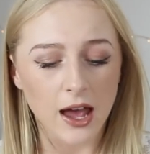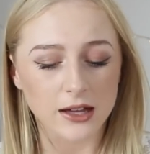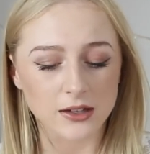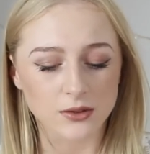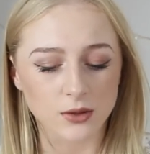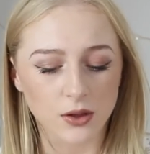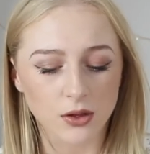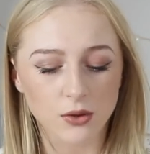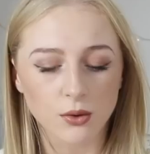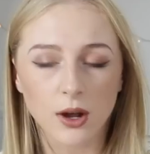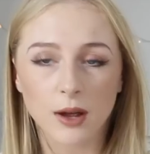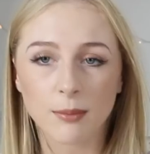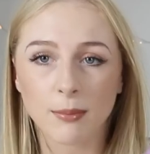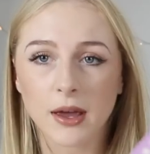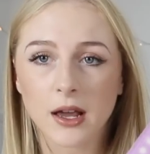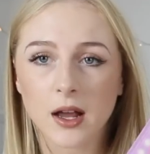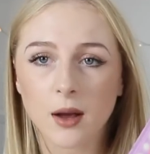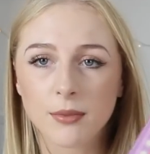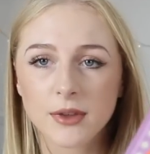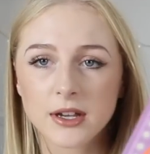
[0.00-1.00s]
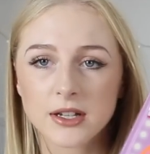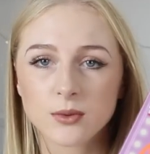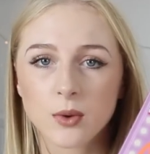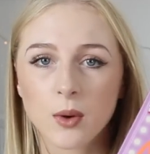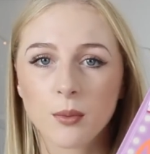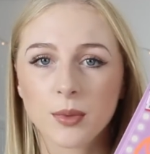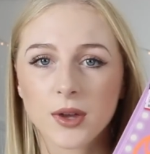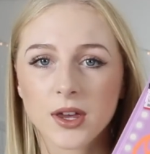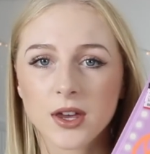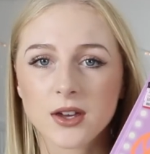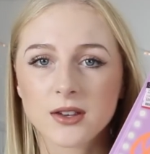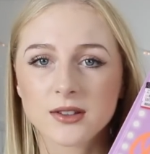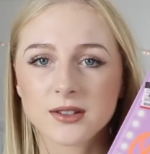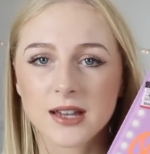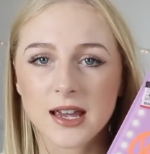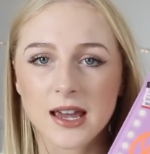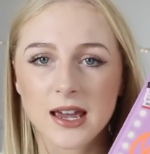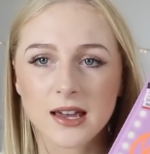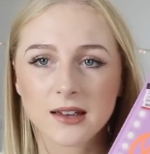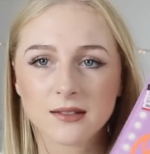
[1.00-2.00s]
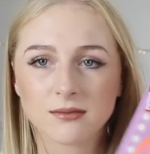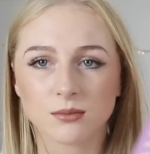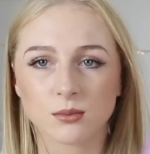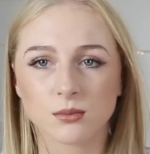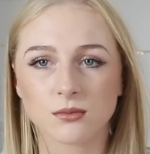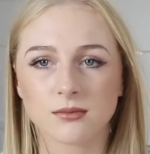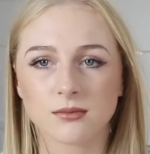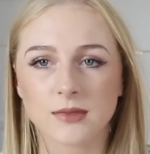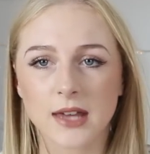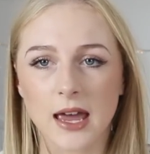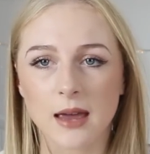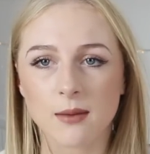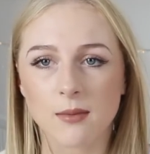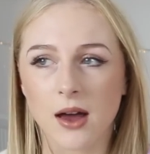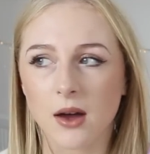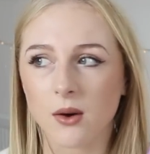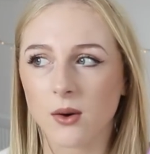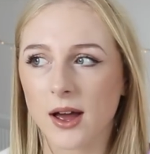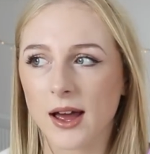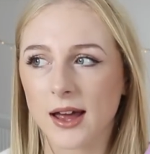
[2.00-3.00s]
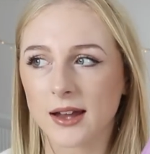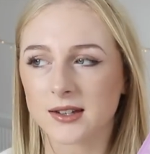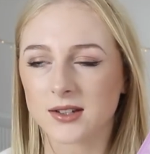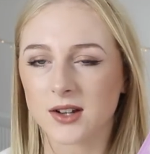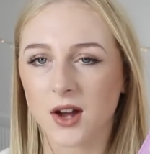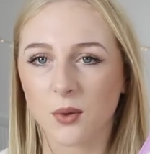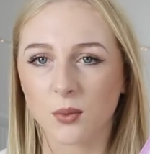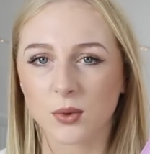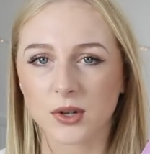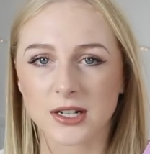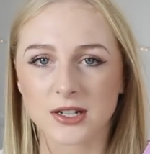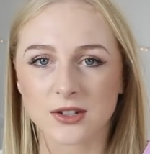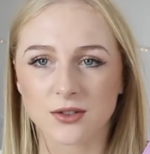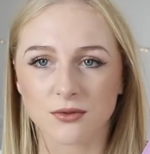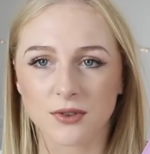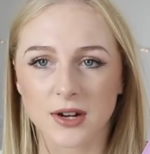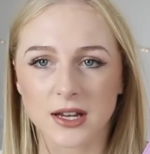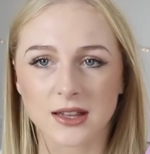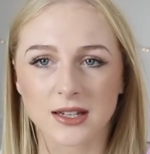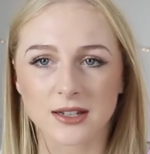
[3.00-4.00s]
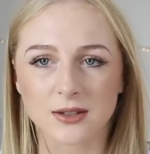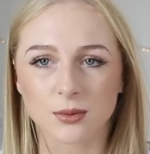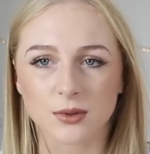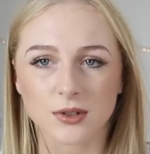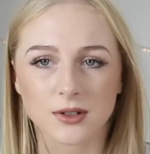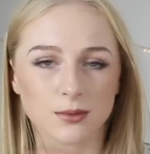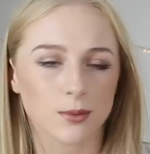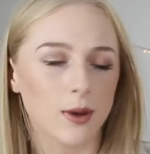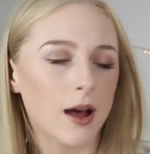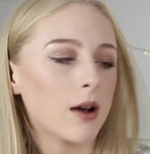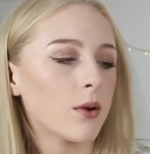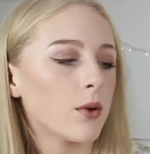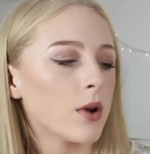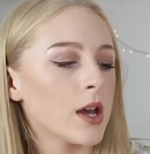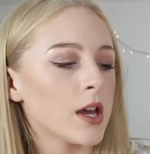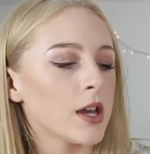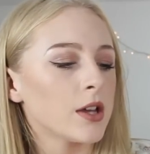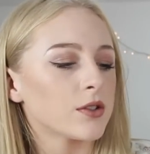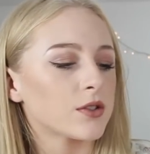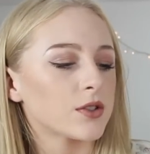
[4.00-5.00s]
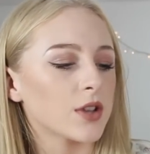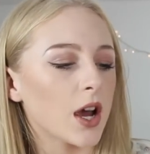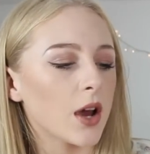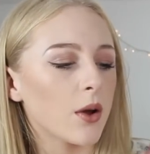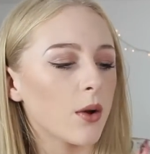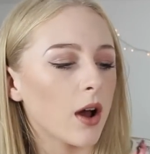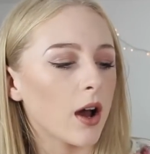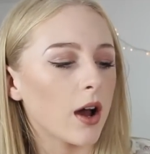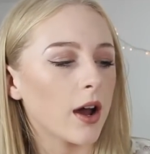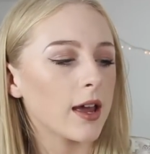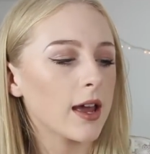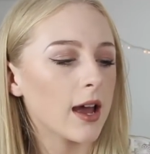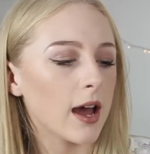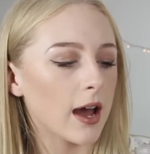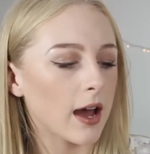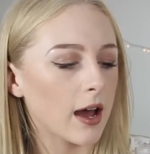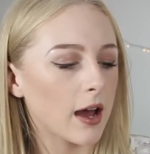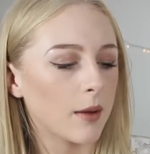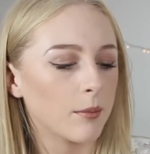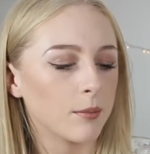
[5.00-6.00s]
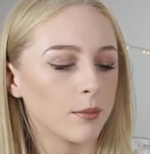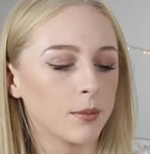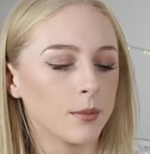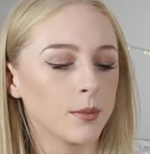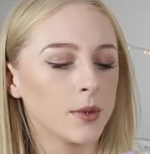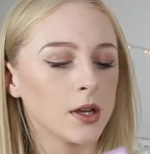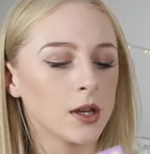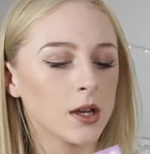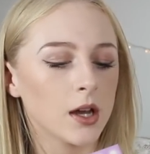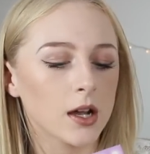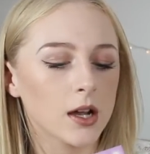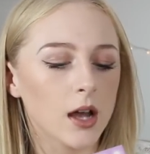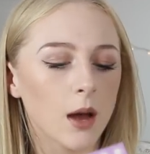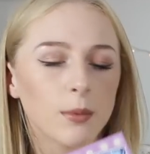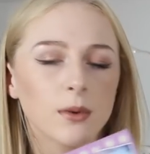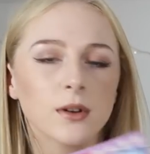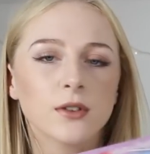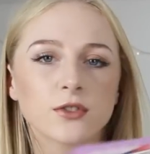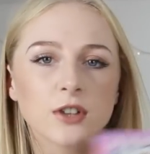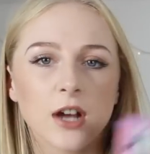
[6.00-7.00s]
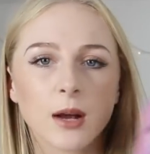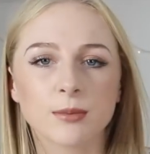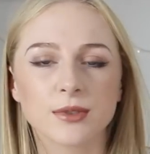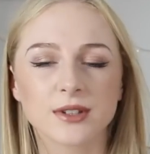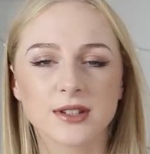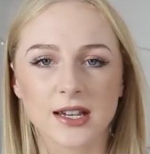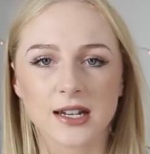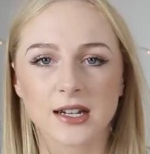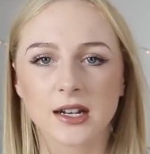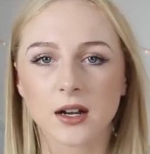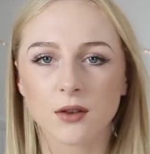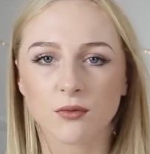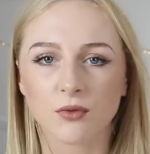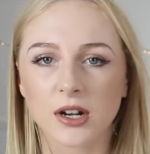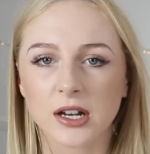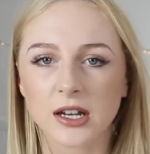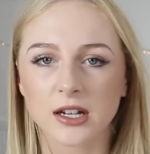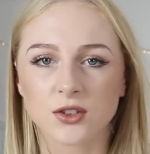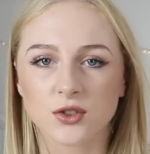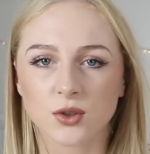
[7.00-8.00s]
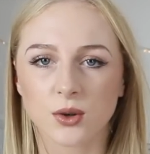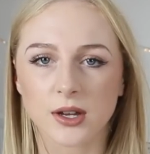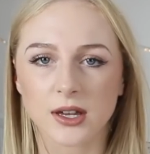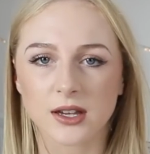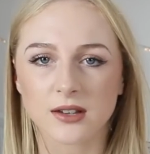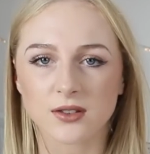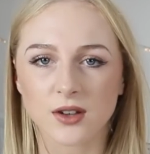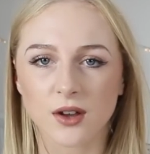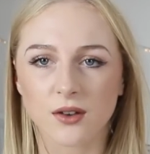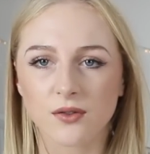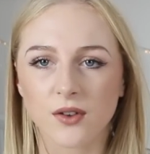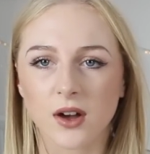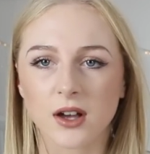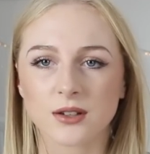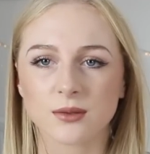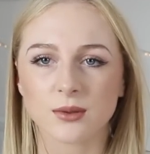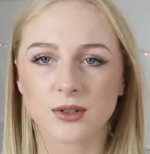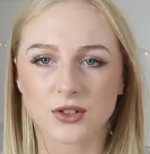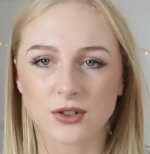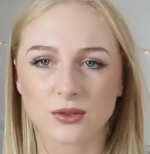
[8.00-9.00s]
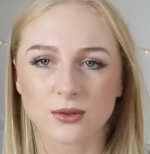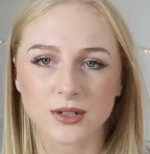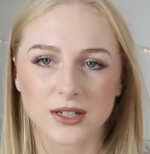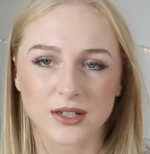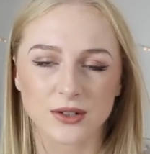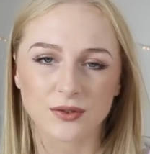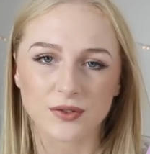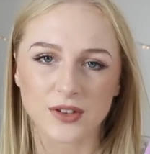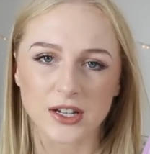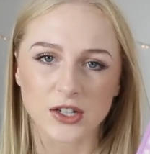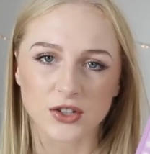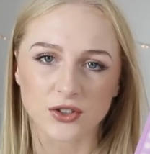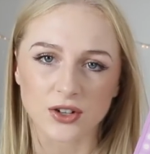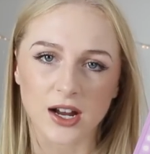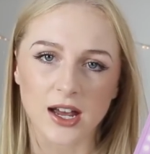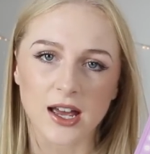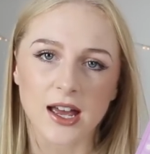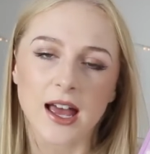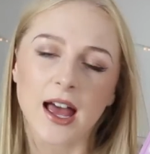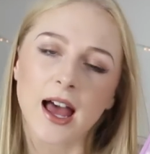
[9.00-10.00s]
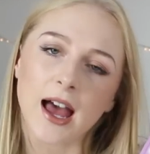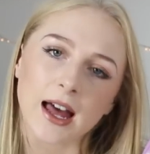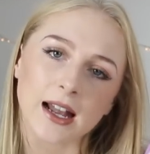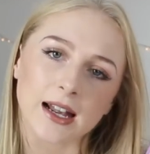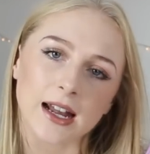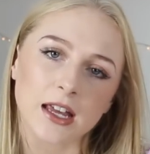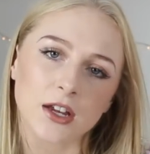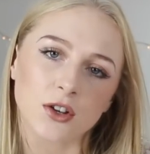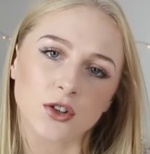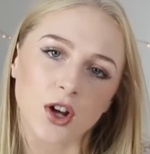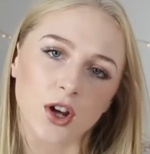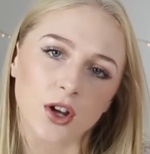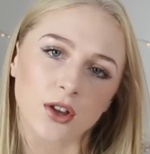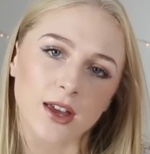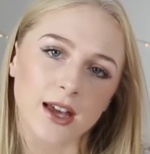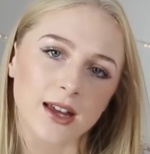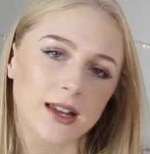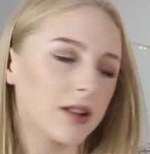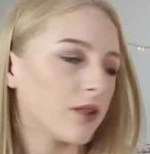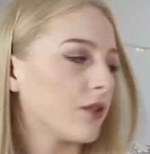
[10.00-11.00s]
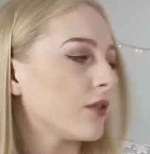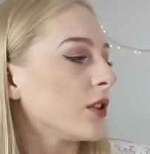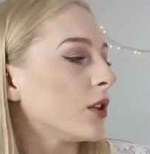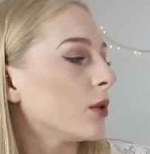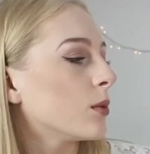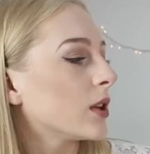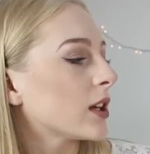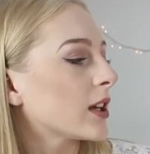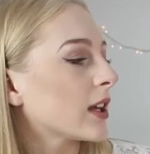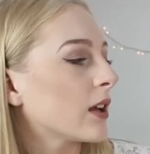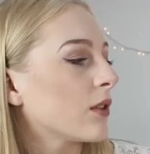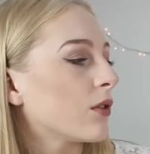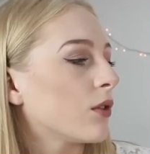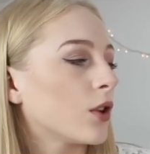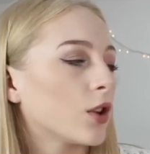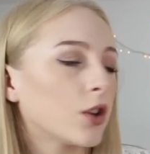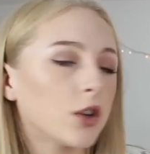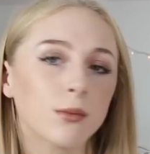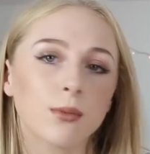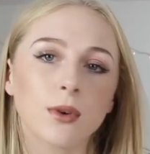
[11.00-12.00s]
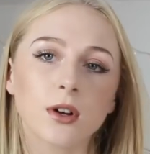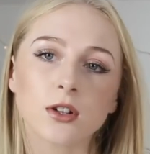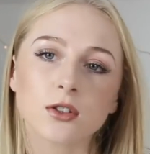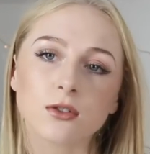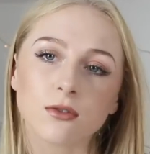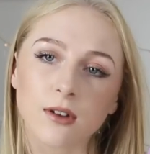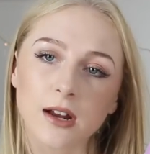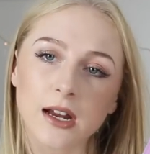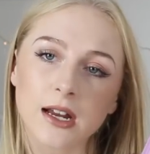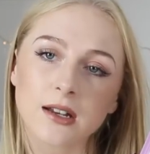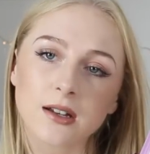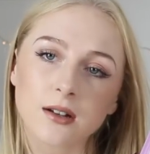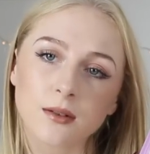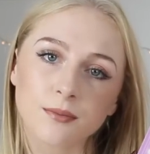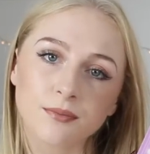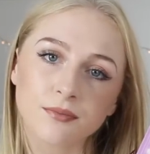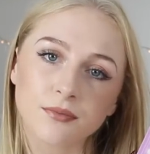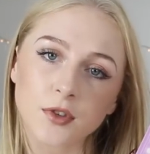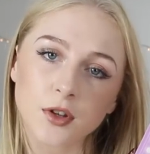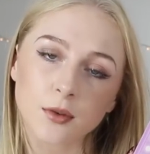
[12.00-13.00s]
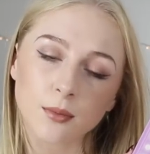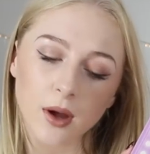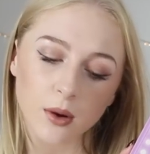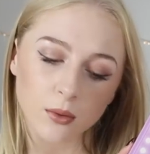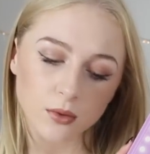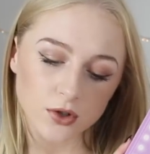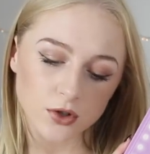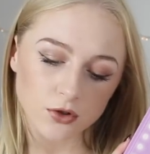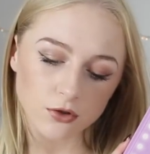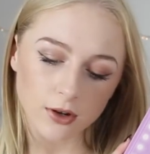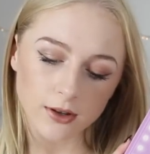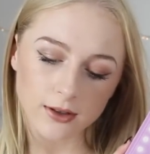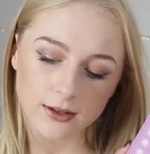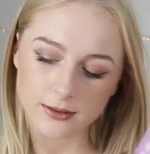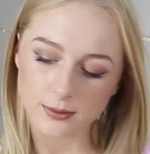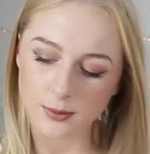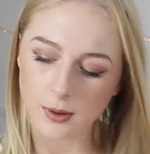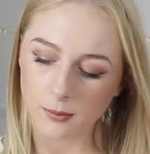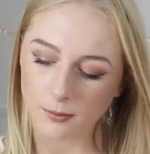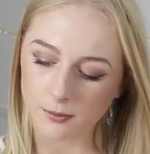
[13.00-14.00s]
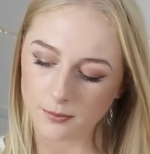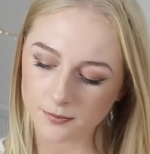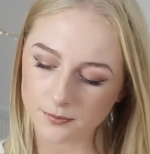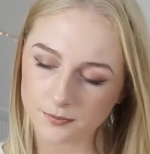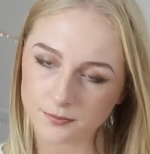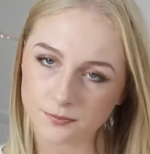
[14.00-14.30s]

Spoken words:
And so I thought I'd pick up this one because it came out and I wanted to read this one as well. So I am a couple of chapters in and I'm really enjoying it so far, so I just wanted to feature it and let you know that if you were looking for a new book to read, you might want to try this one.